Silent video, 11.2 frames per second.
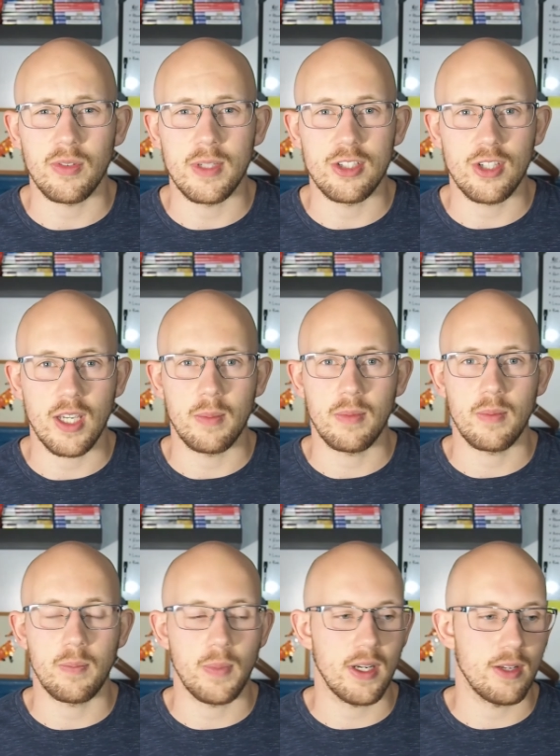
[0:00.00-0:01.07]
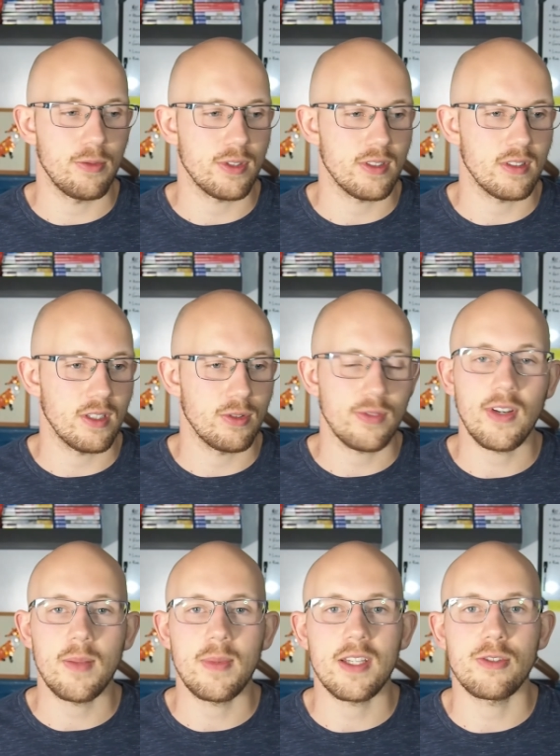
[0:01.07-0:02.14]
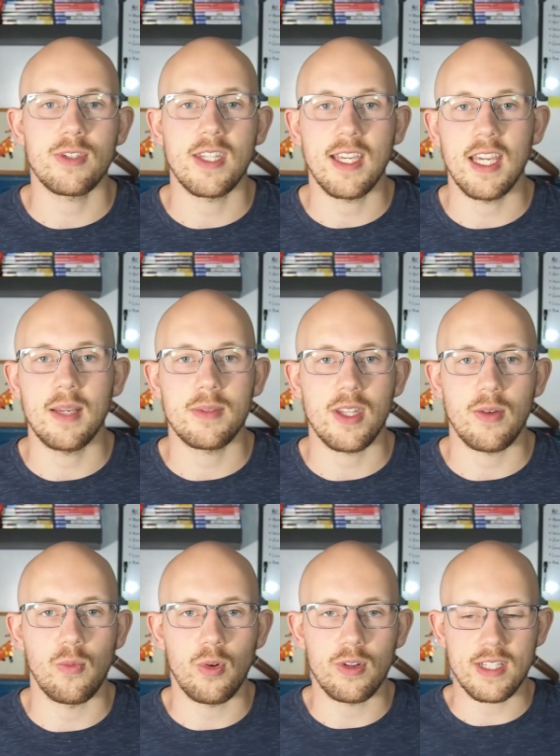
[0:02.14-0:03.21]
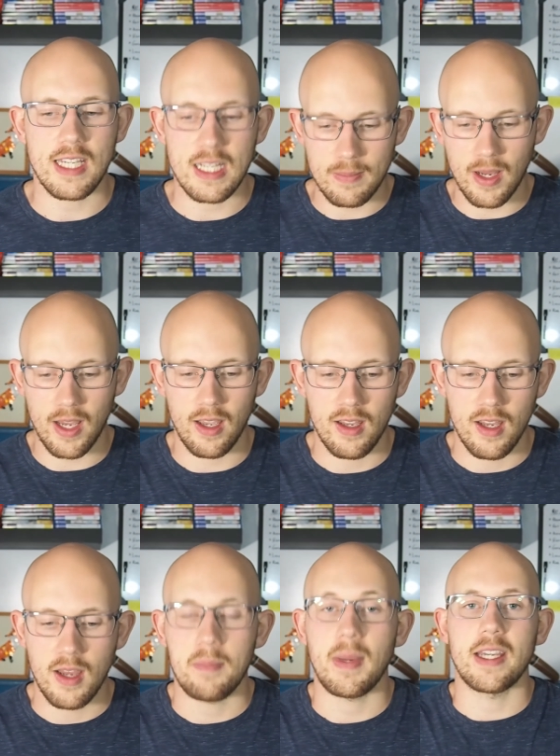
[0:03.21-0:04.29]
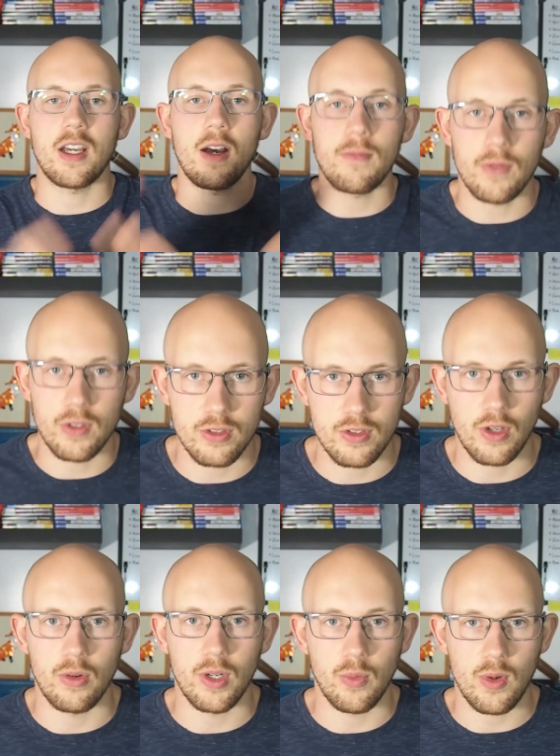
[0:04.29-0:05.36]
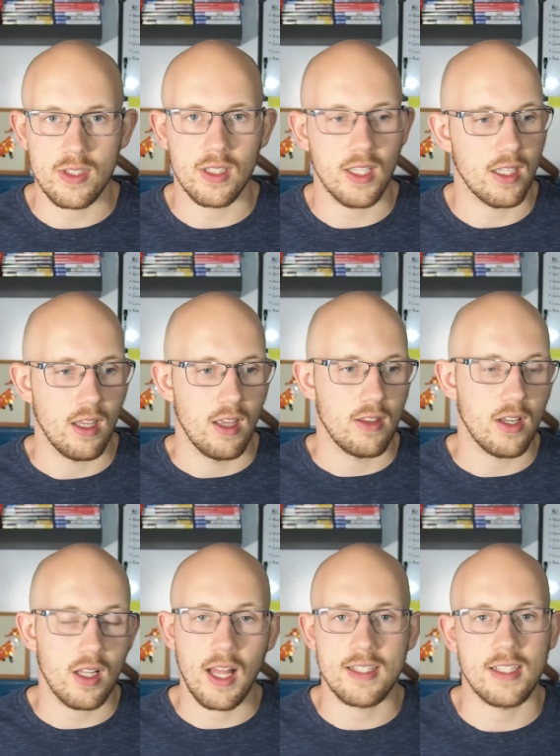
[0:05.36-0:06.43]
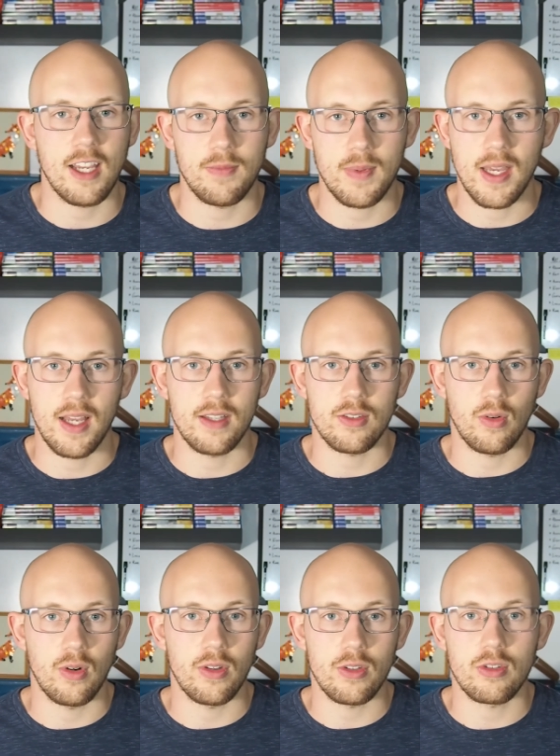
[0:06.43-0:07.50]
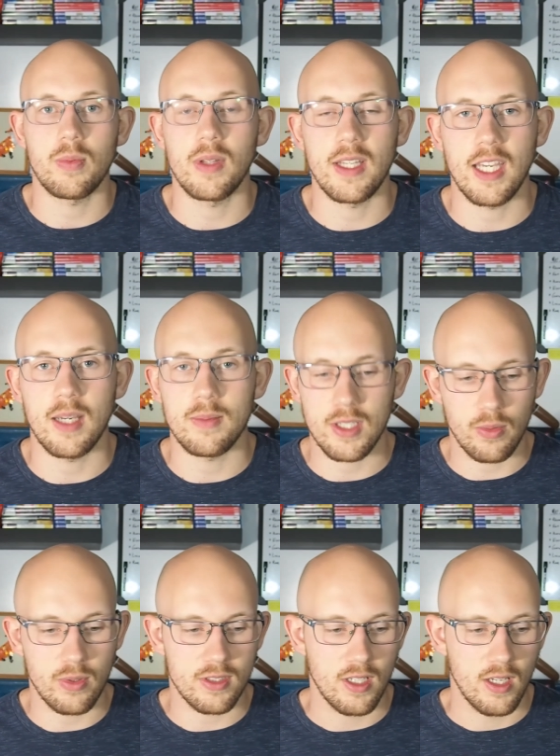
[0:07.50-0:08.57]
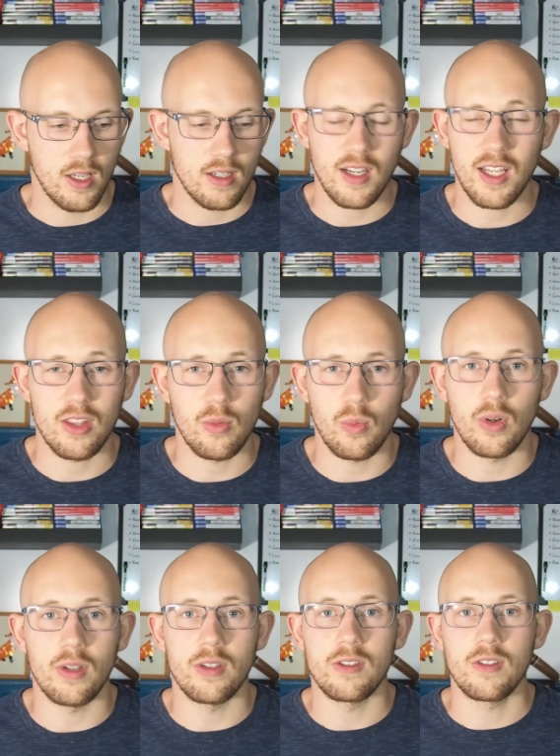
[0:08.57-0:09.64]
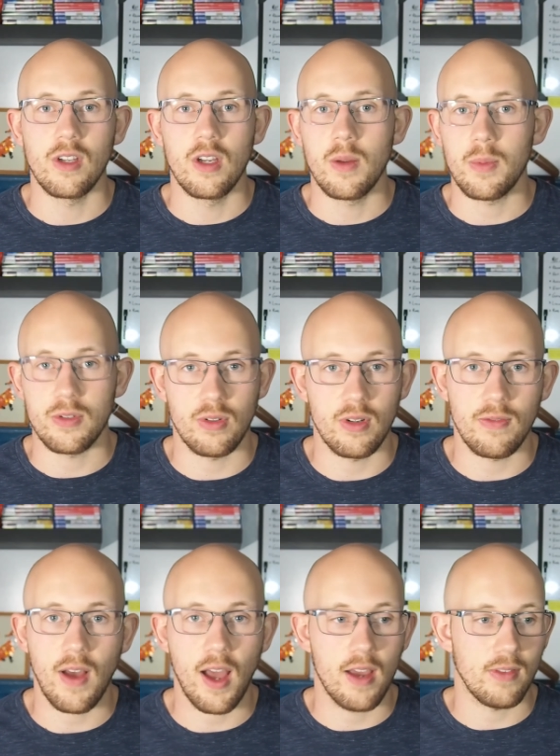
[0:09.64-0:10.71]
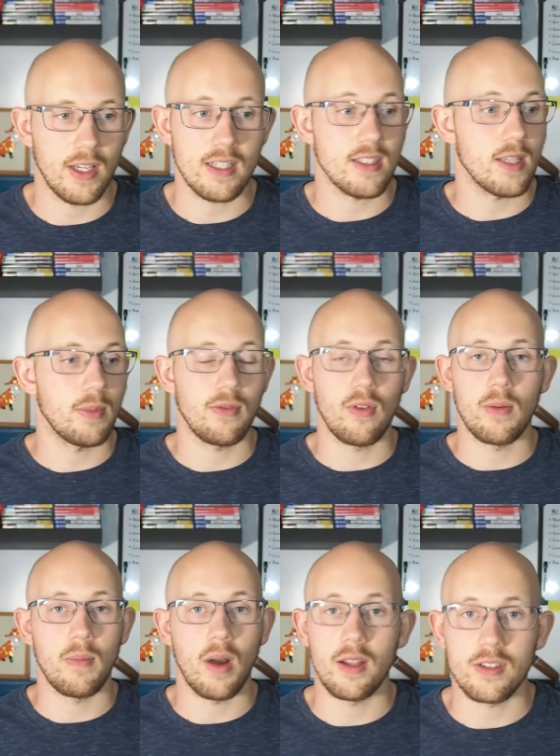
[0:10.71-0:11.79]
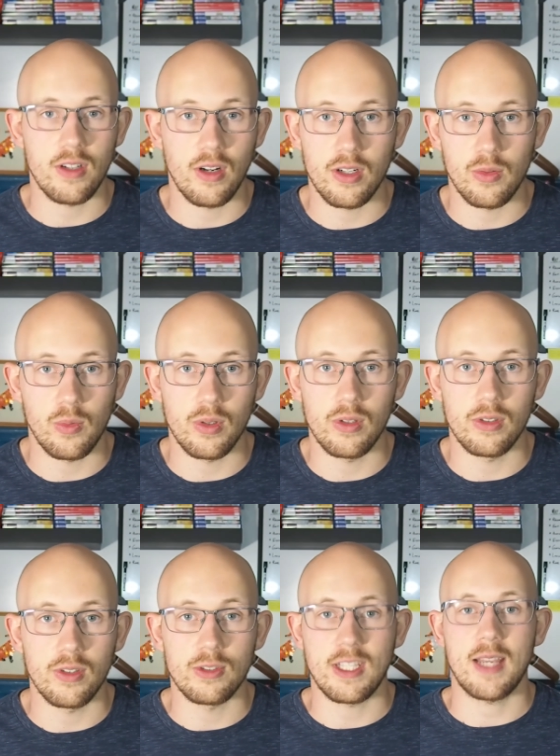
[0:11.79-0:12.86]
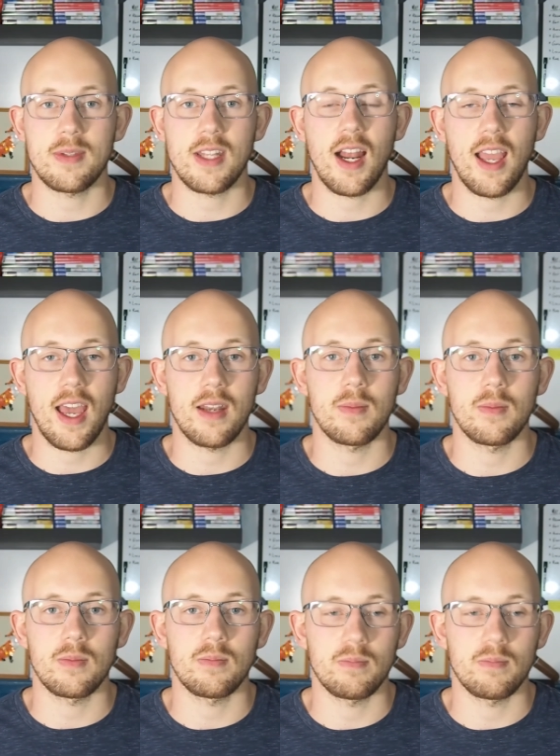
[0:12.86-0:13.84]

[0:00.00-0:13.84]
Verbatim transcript: from each game. But it was it was funny because it was the games that weren't in my my comfort zone. It wasn't like the classic FPS or the AAA games. It was Night in the Woods, Persona 5, like I said before, Monster Hunter World, those games that I hadn't